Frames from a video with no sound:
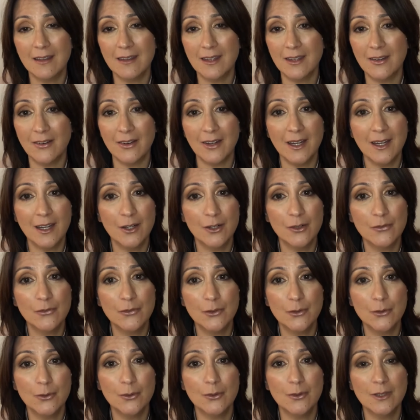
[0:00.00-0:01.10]
They're ahead of
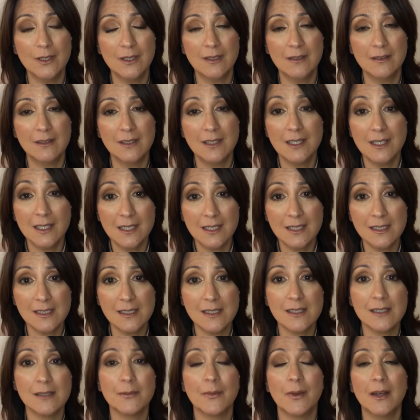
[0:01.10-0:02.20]
you in
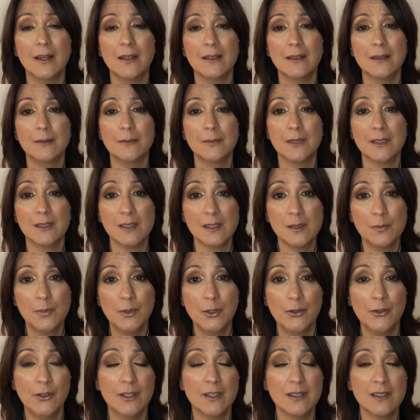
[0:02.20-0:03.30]
years,
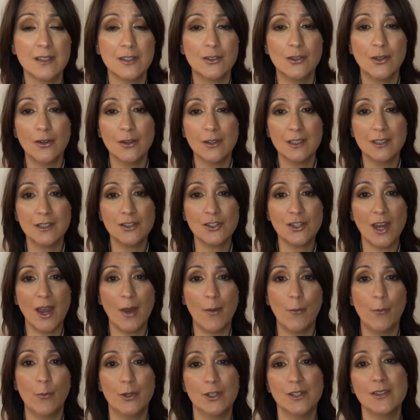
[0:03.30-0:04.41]
experience, knowledge,
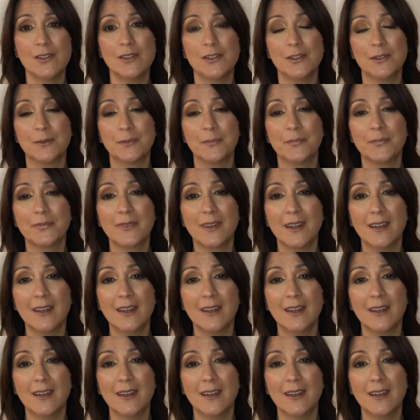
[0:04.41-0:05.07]
and wisdom.